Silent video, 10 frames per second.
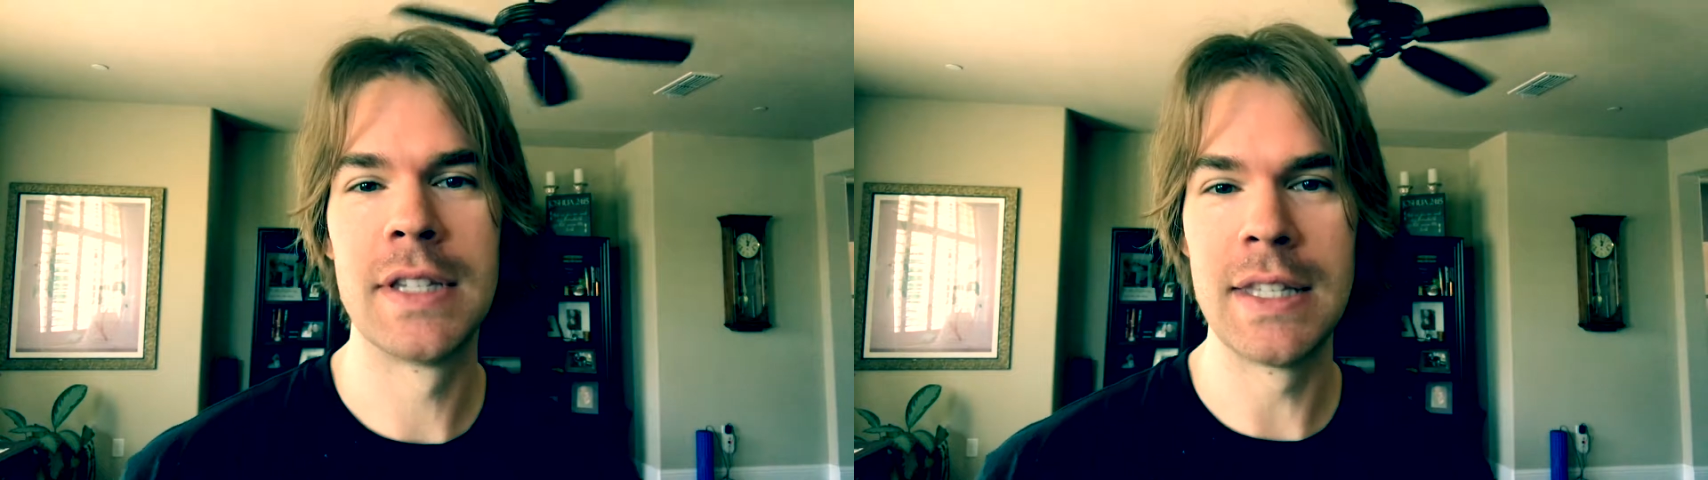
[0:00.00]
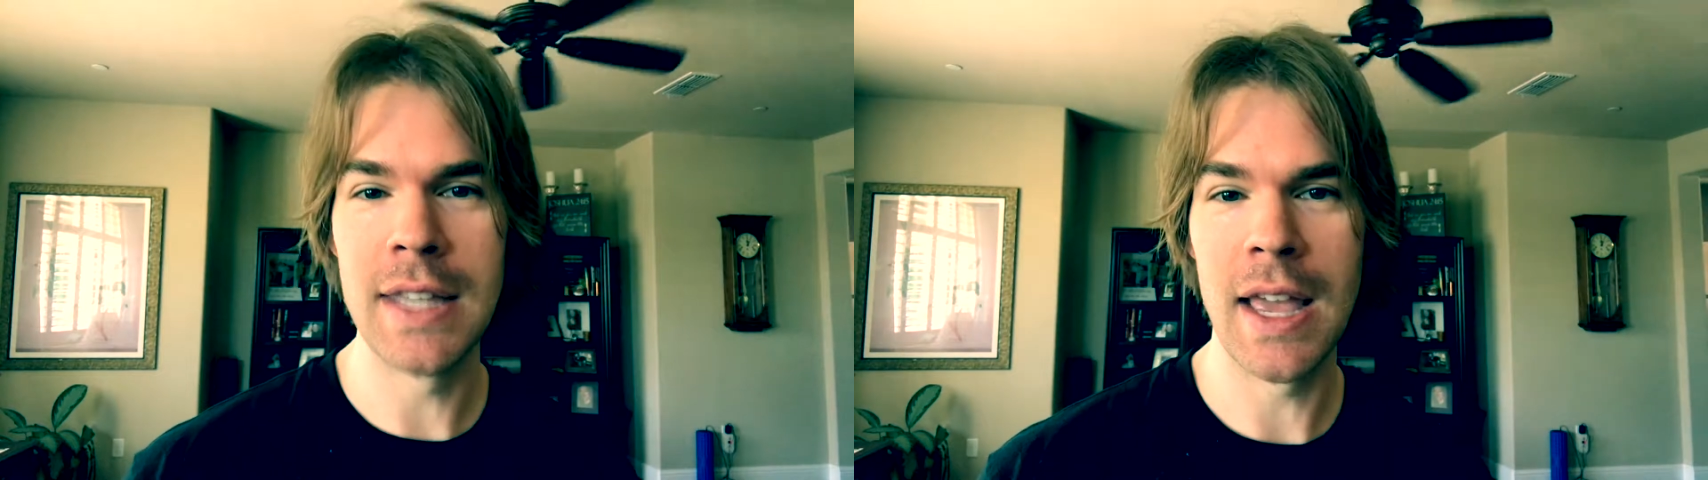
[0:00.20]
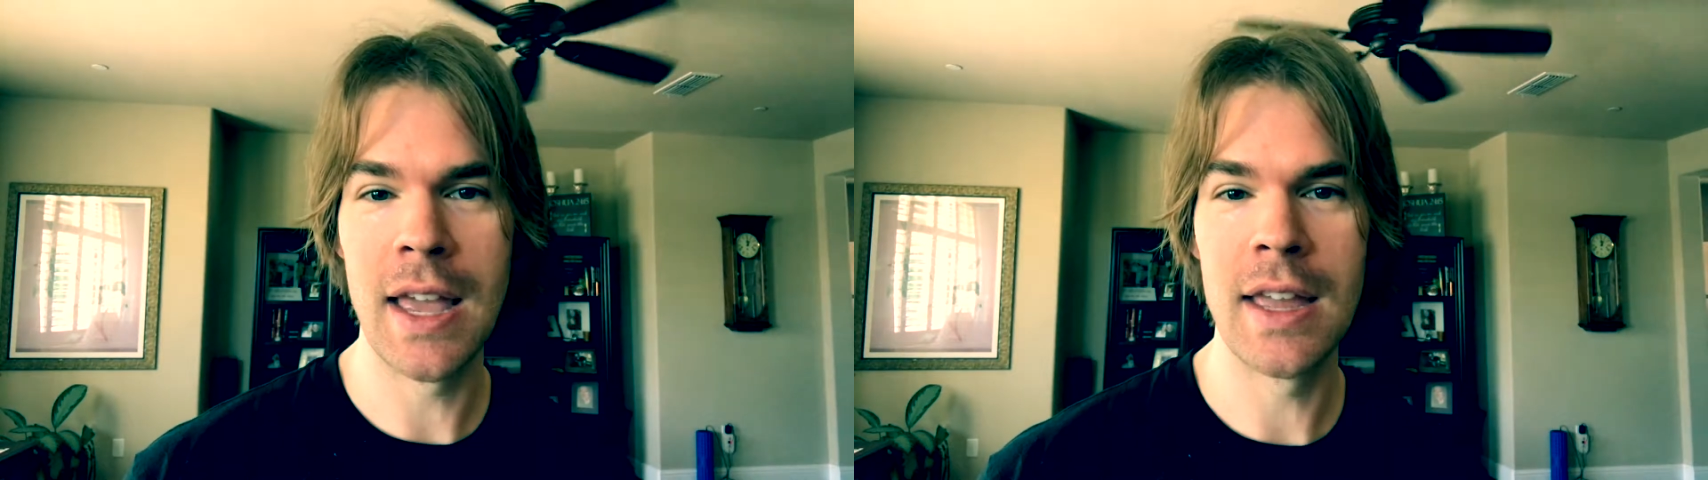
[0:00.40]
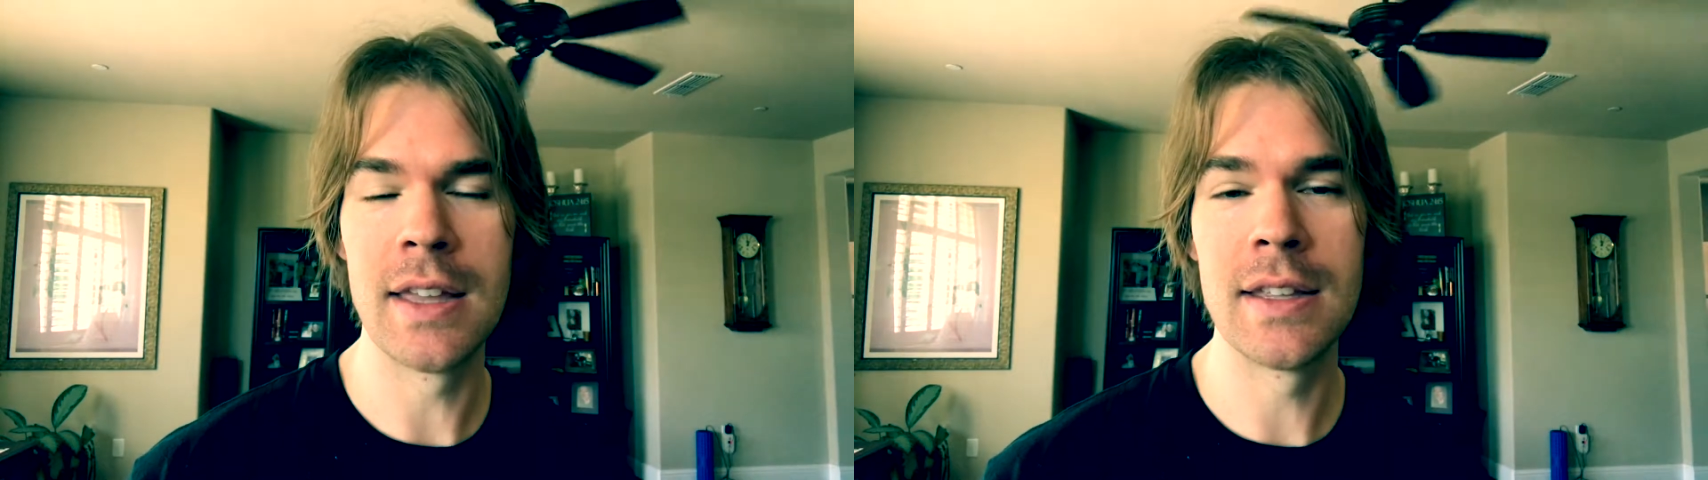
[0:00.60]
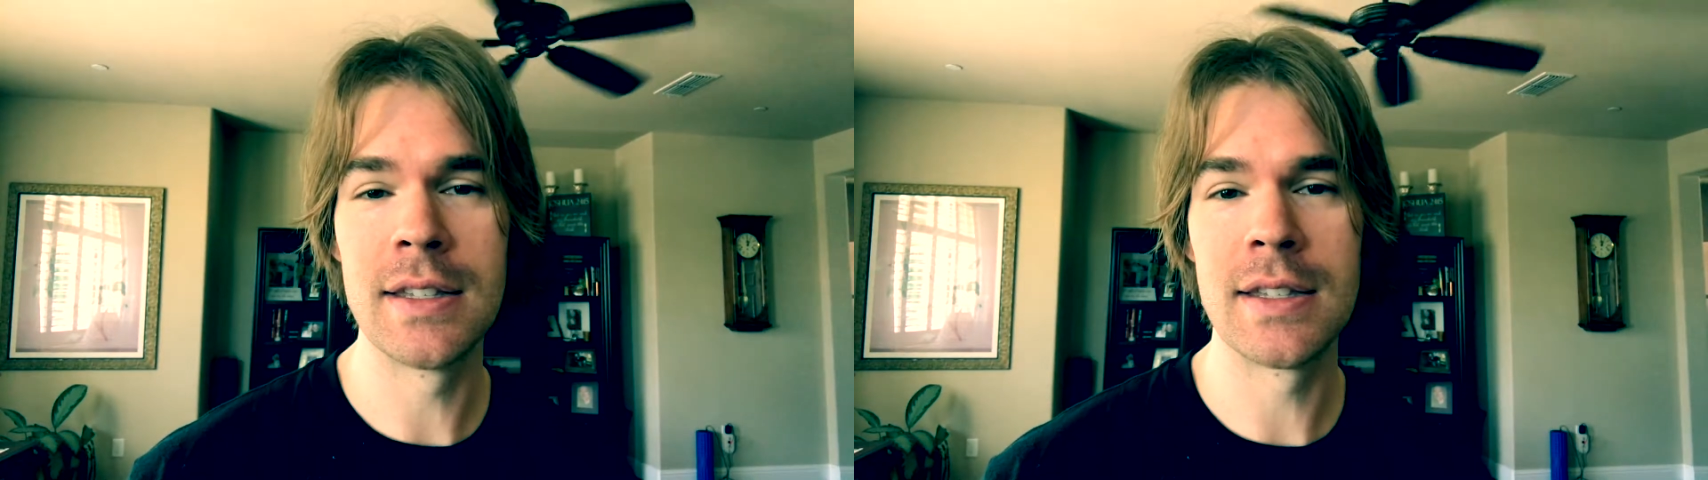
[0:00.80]
today
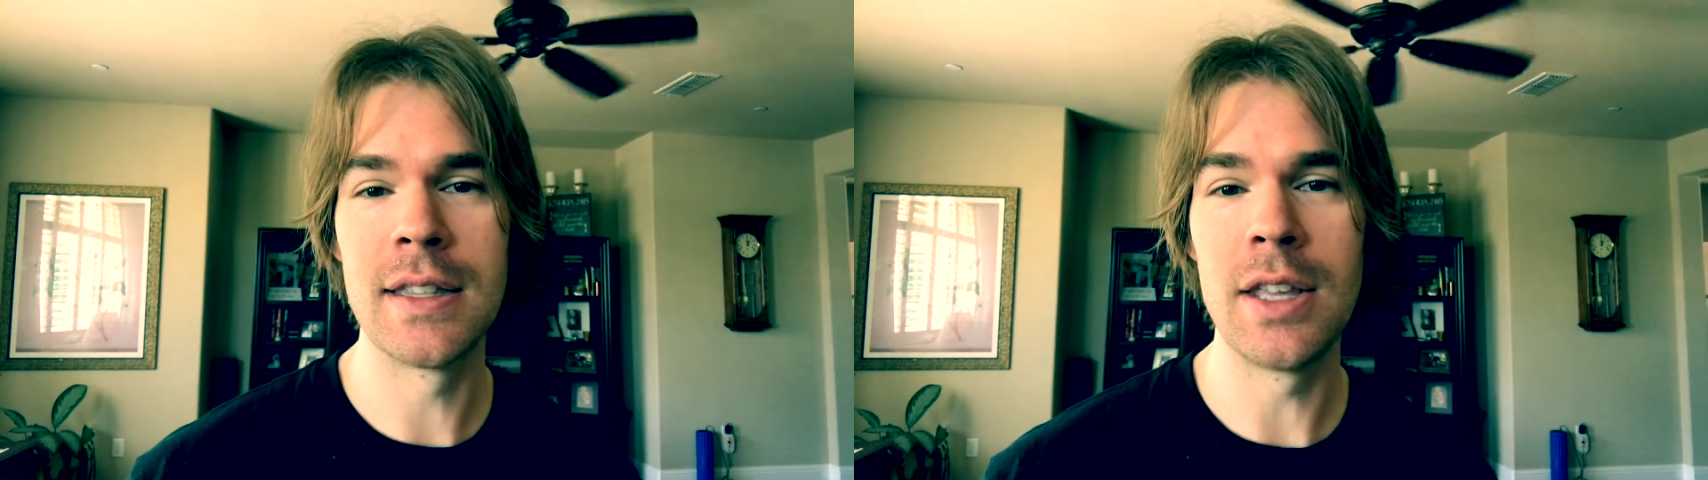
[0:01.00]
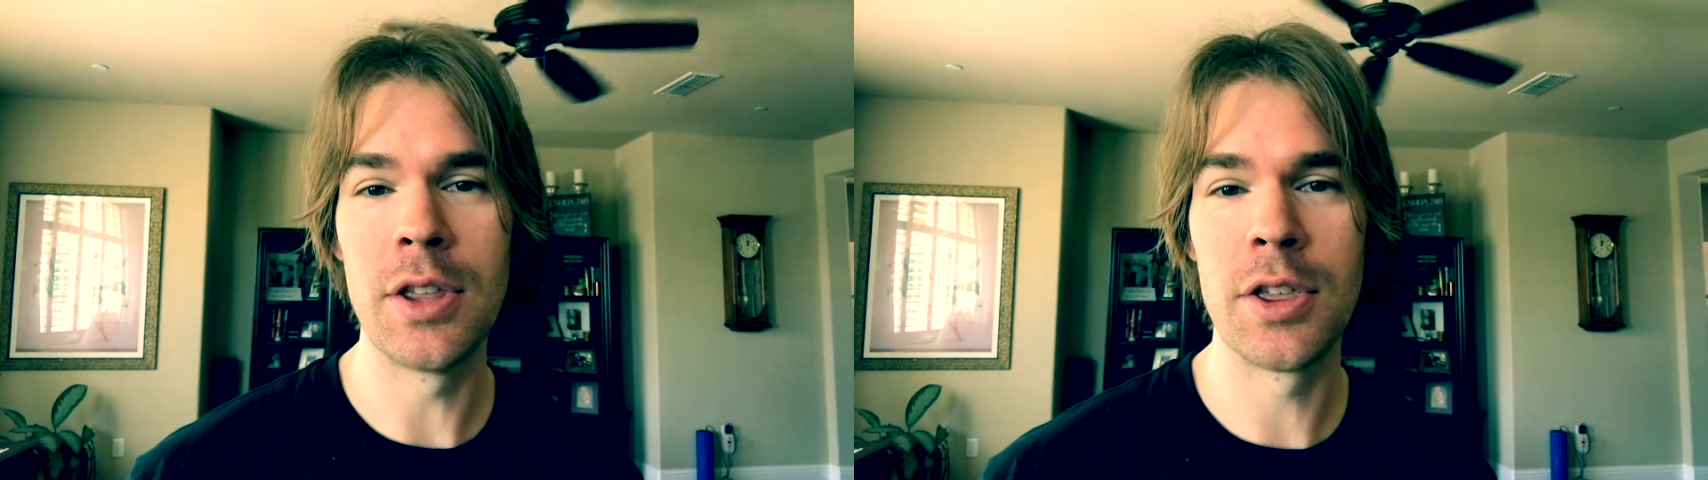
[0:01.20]
is the